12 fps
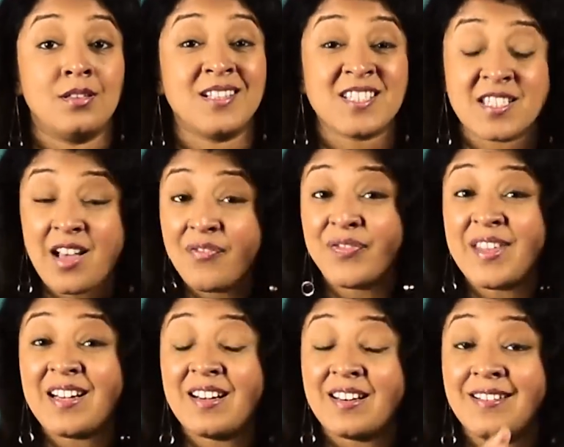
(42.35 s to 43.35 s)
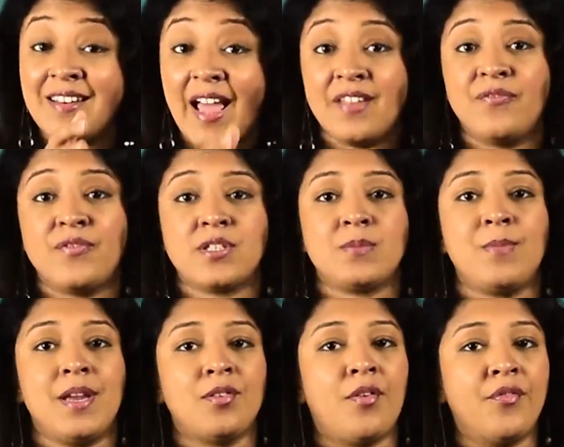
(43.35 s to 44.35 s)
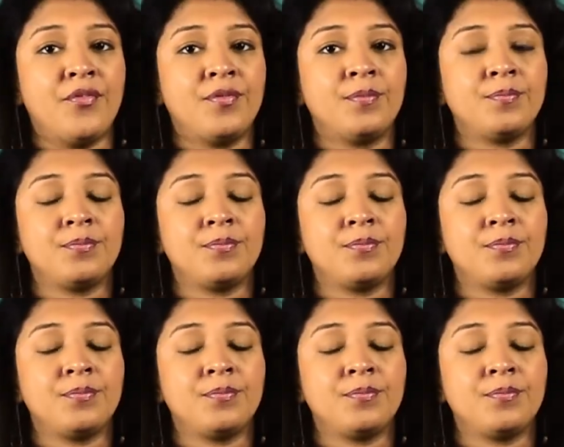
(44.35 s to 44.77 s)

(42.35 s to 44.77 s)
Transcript: The stuff that life is made of.